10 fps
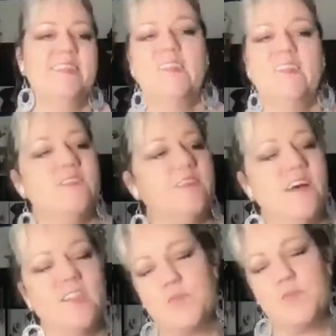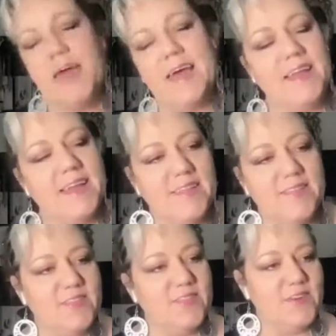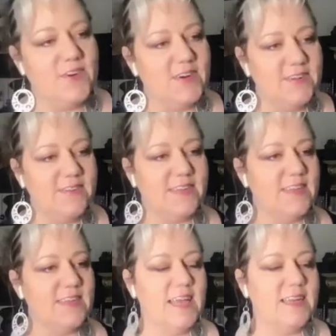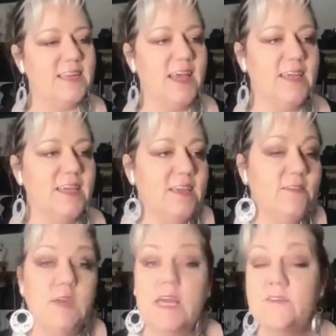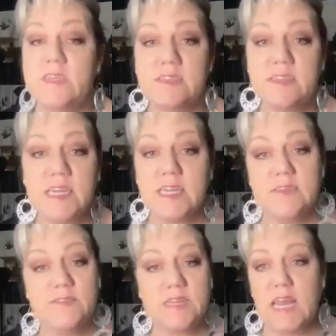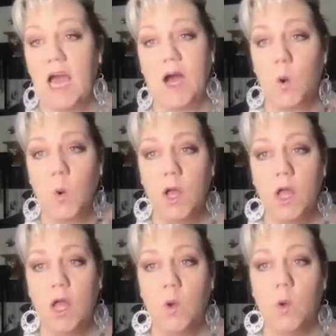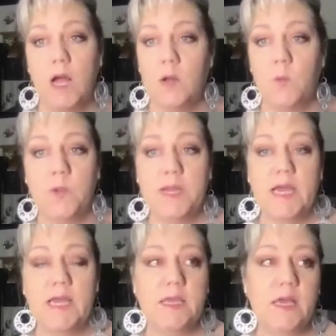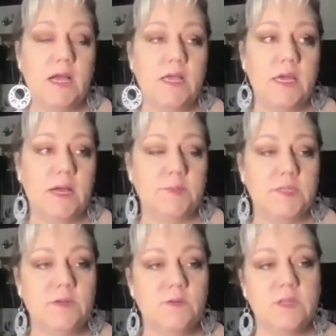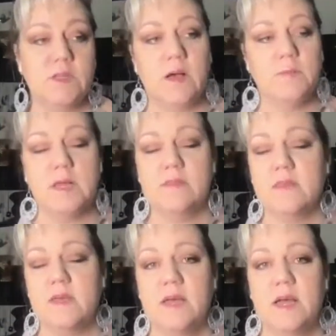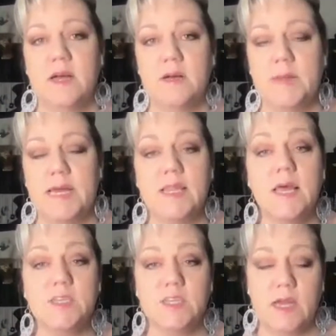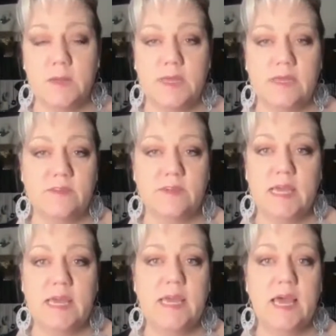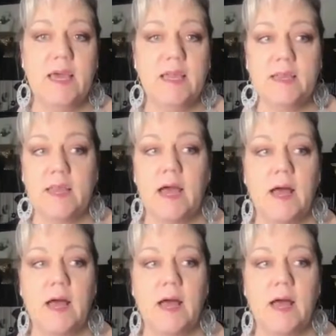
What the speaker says: and then there's all the panic at the stores, and even still, even now, when I happened to go to Loblaws at lunchtime yesterday, and